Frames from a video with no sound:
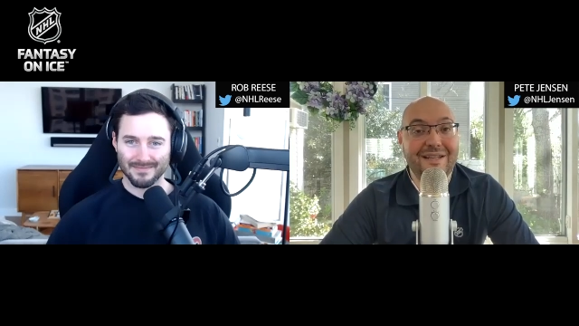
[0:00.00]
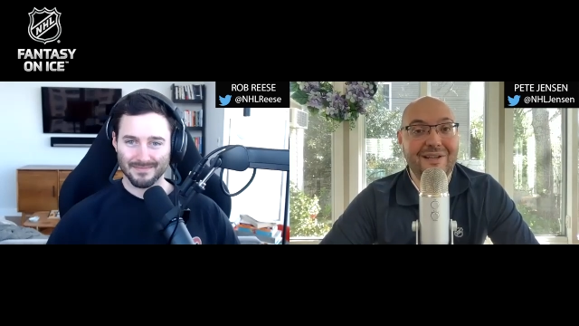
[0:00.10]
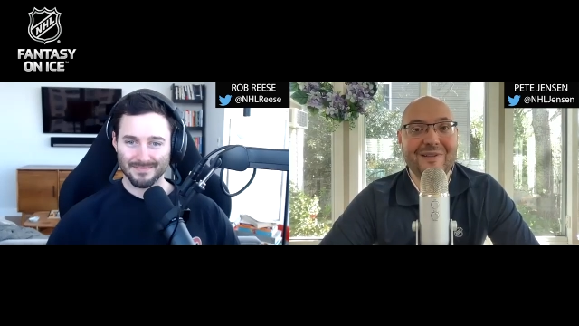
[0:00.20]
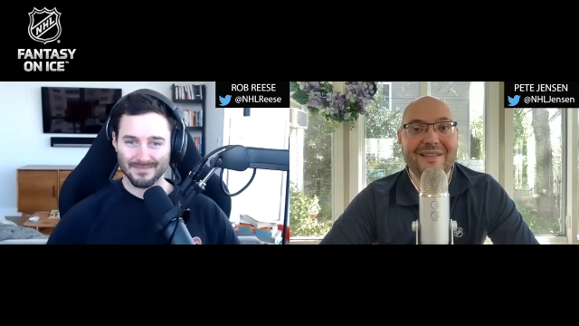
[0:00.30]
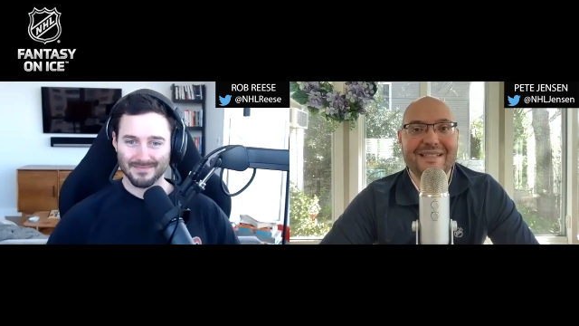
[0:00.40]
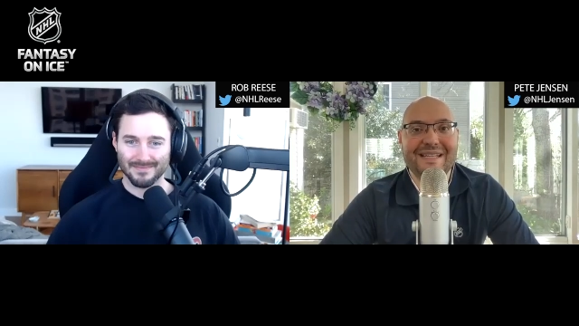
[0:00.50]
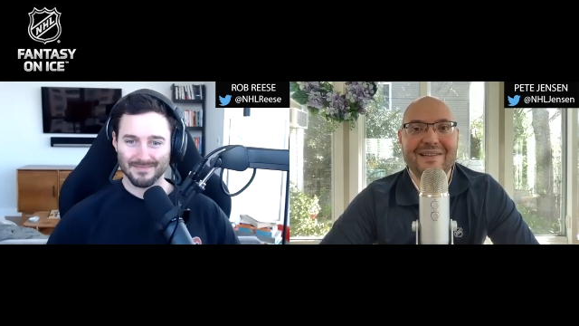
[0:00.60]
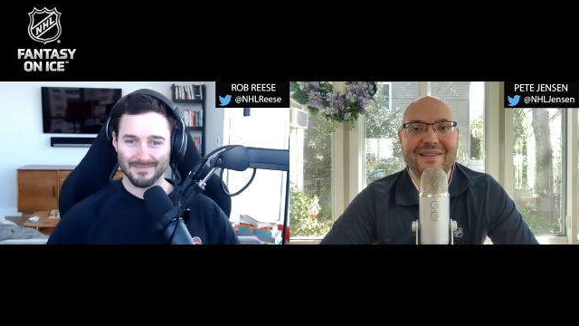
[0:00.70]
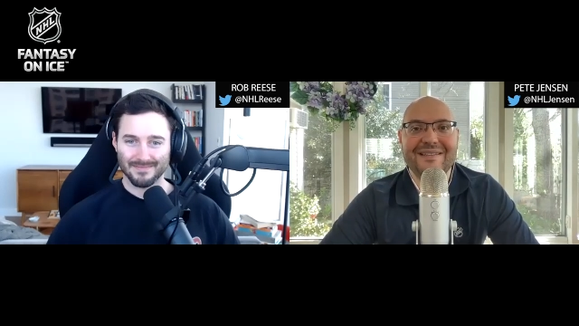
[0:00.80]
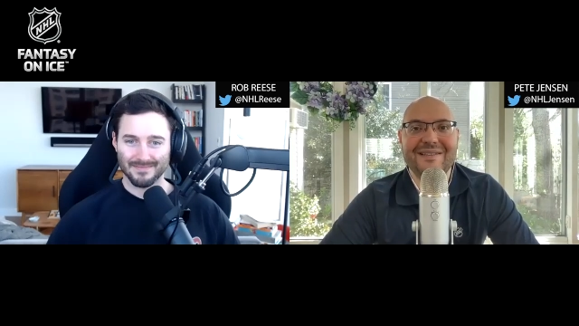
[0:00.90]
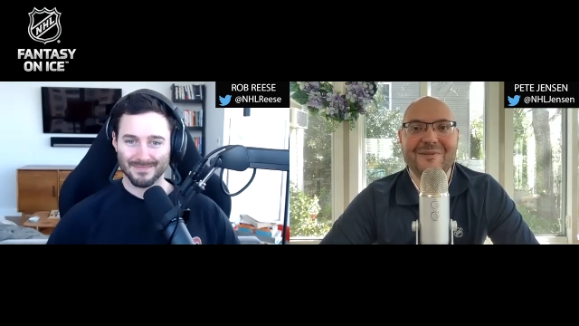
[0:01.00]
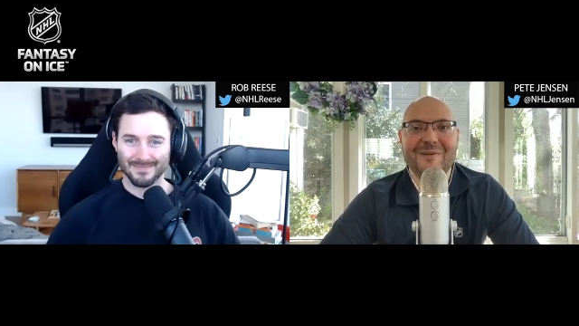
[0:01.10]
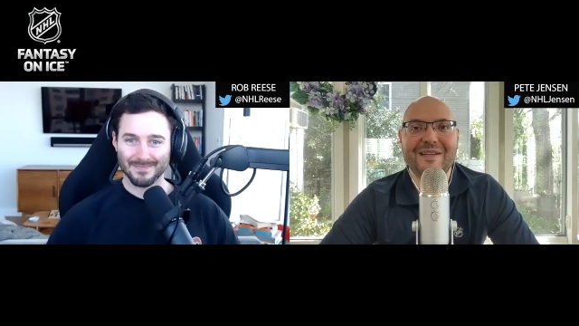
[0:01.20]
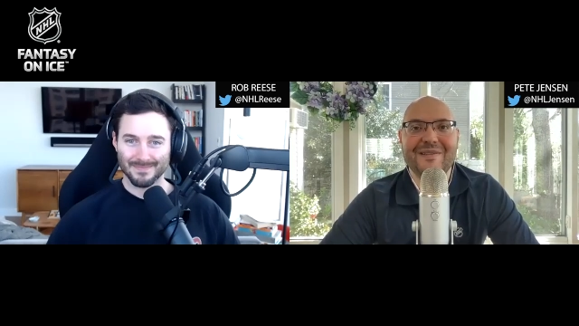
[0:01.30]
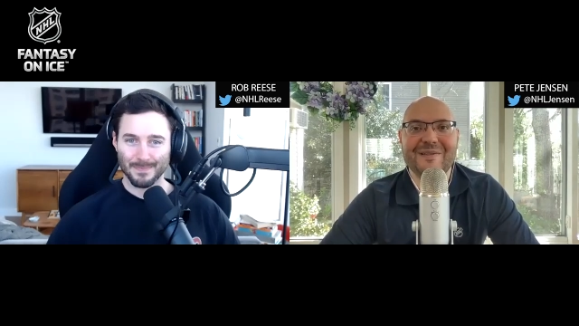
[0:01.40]
Speaker 1: nearing the tail end of the
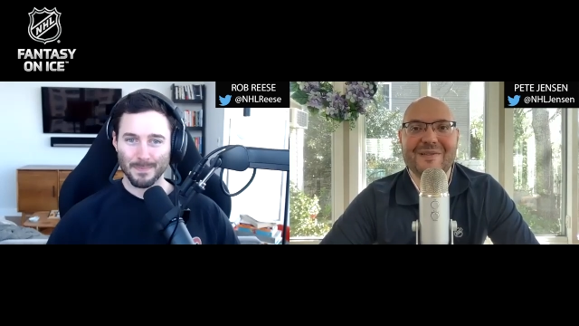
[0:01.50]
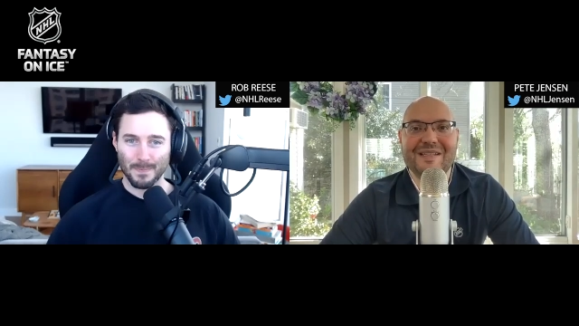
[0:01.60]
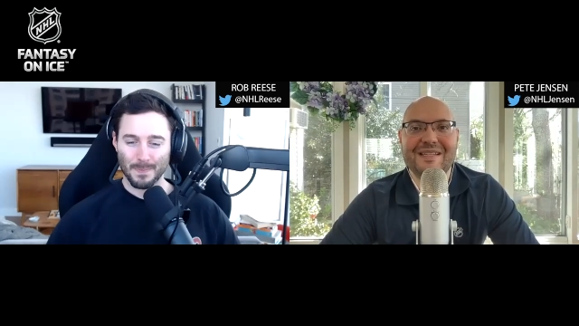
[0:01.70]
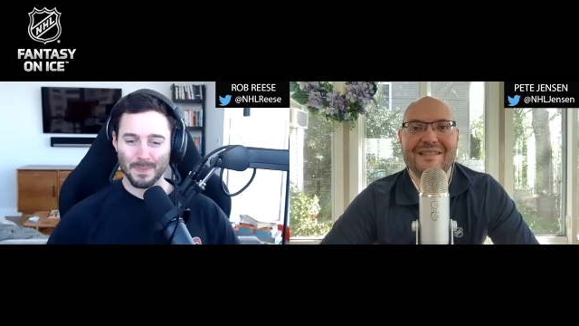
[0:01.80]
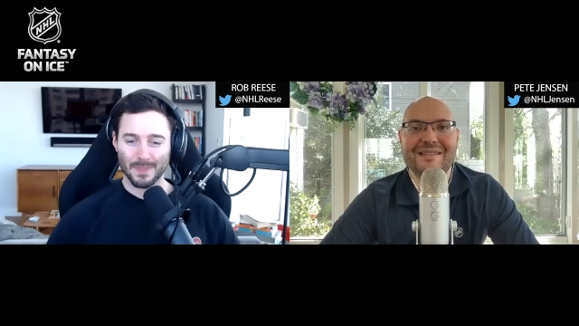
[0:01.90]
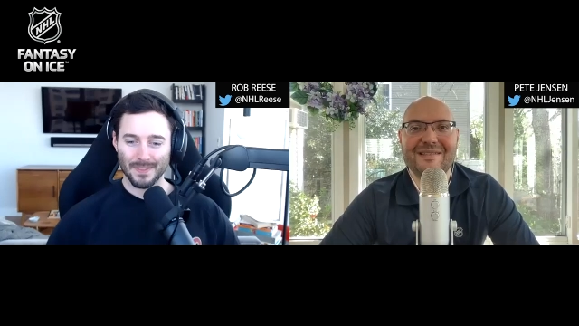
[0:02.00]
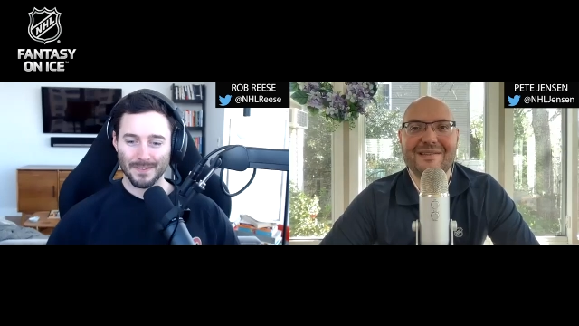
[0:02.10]
regular season.